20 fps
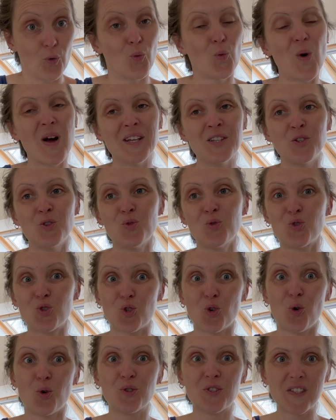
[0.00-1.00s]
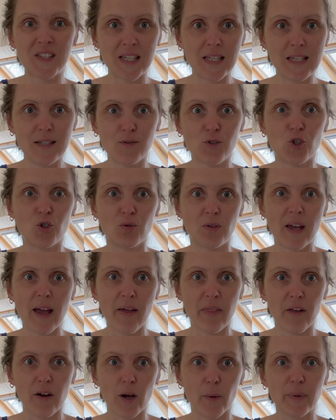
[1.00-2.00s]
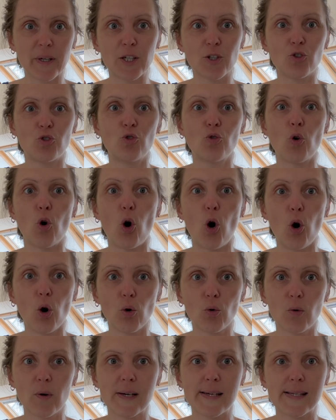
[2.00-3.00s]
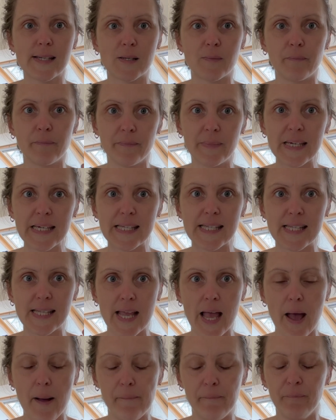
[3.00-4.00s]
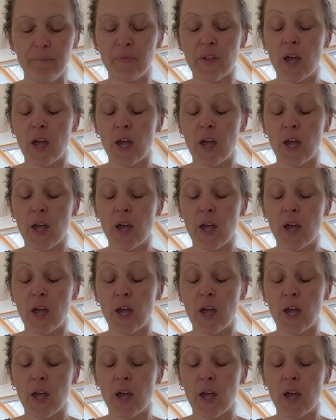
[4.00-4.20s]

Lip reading: when you sew sleeves together because you always mix them.